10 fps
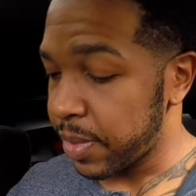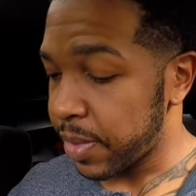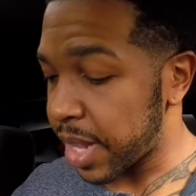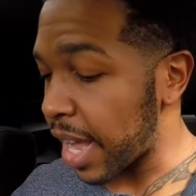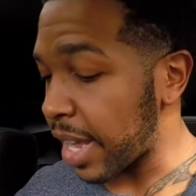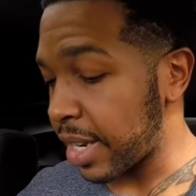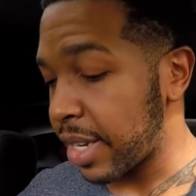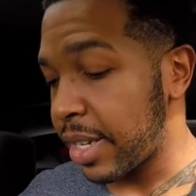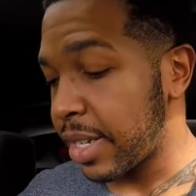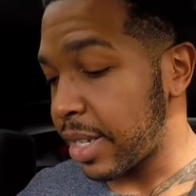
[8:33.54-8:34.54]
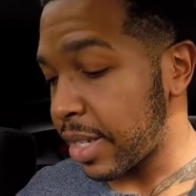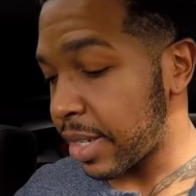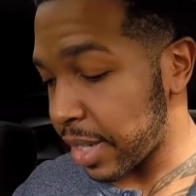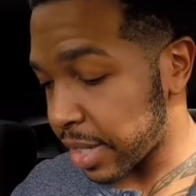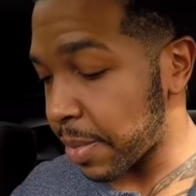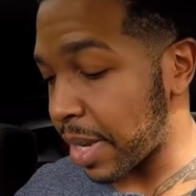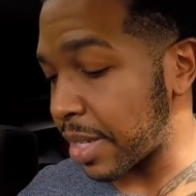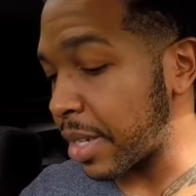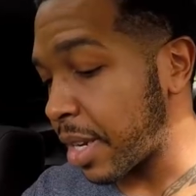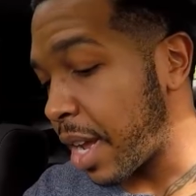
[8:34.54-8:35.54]
that is
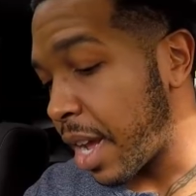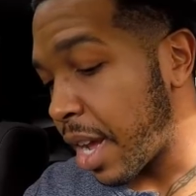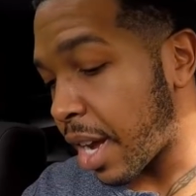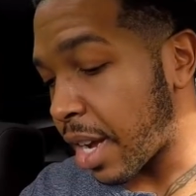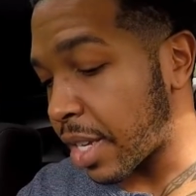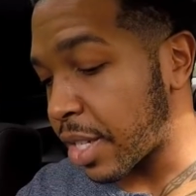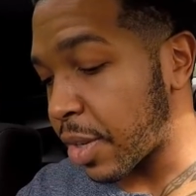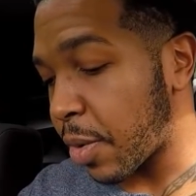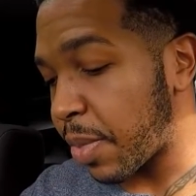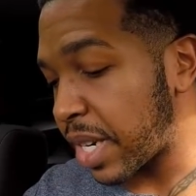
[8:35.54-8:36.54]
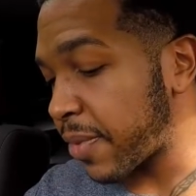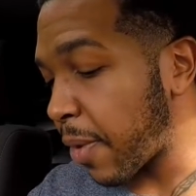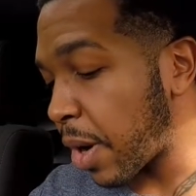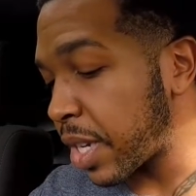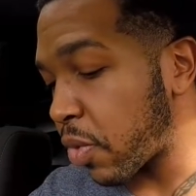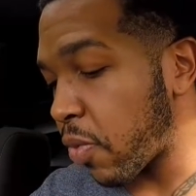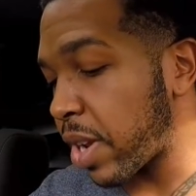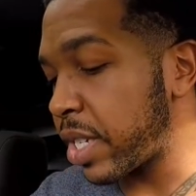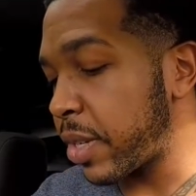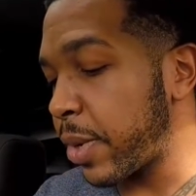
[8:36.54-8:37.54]
amazing. But as far as a
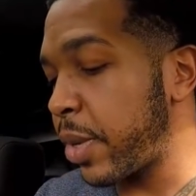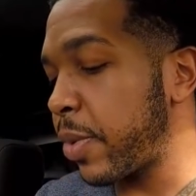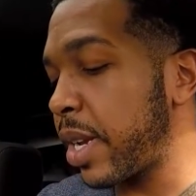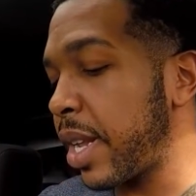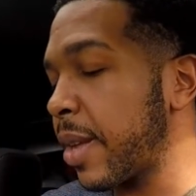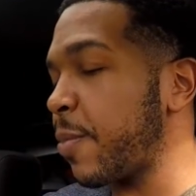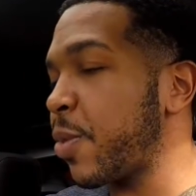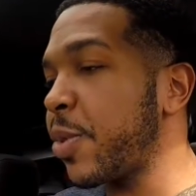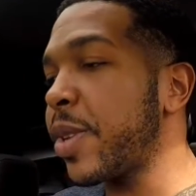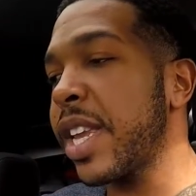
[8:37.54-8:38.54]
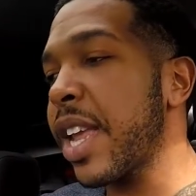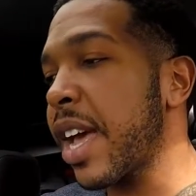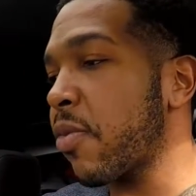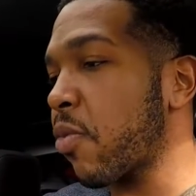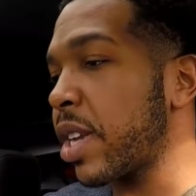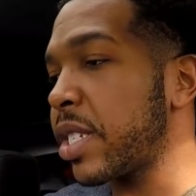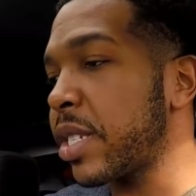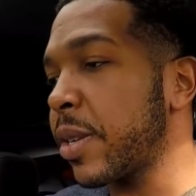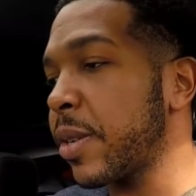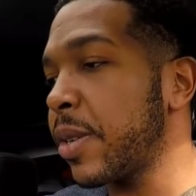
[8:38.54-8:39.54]
registering Uconnect, you cannot
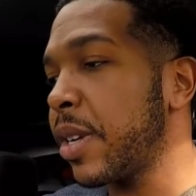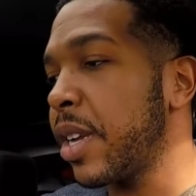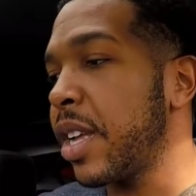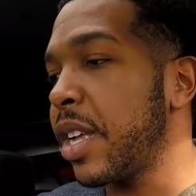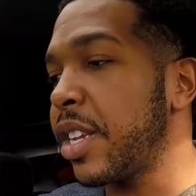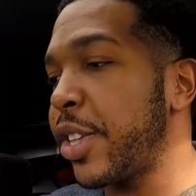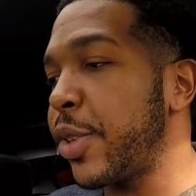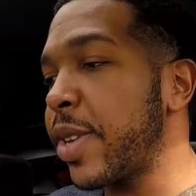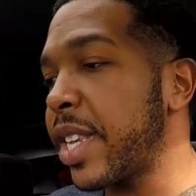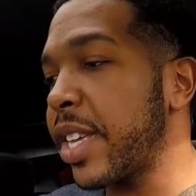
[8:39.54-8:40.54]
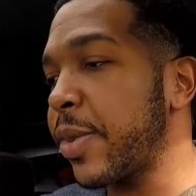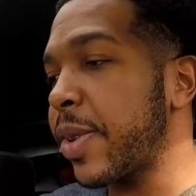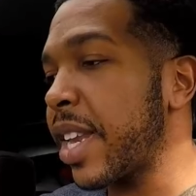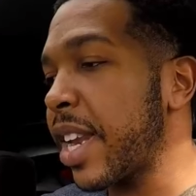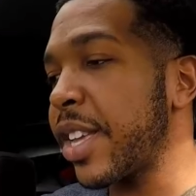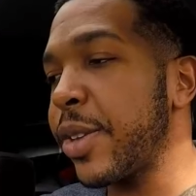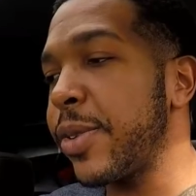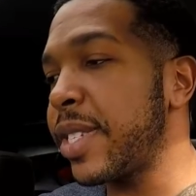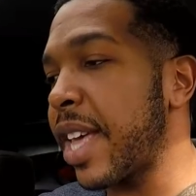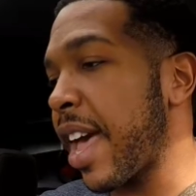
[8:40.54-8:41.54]
register the Uconnect. You cannot
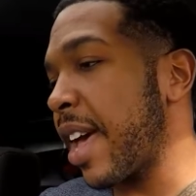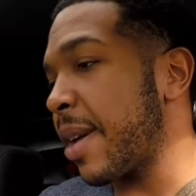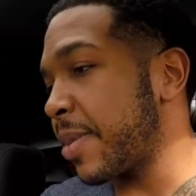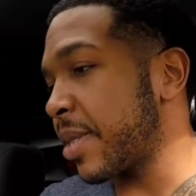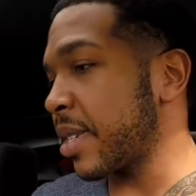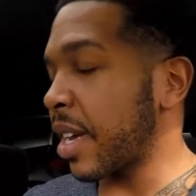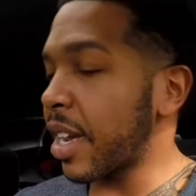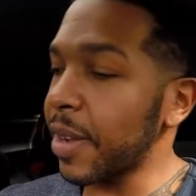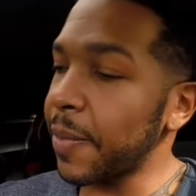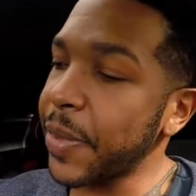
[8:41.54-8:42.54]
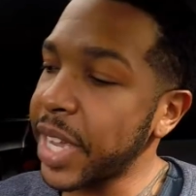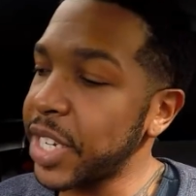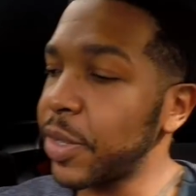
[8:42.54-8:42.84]
use the apps that you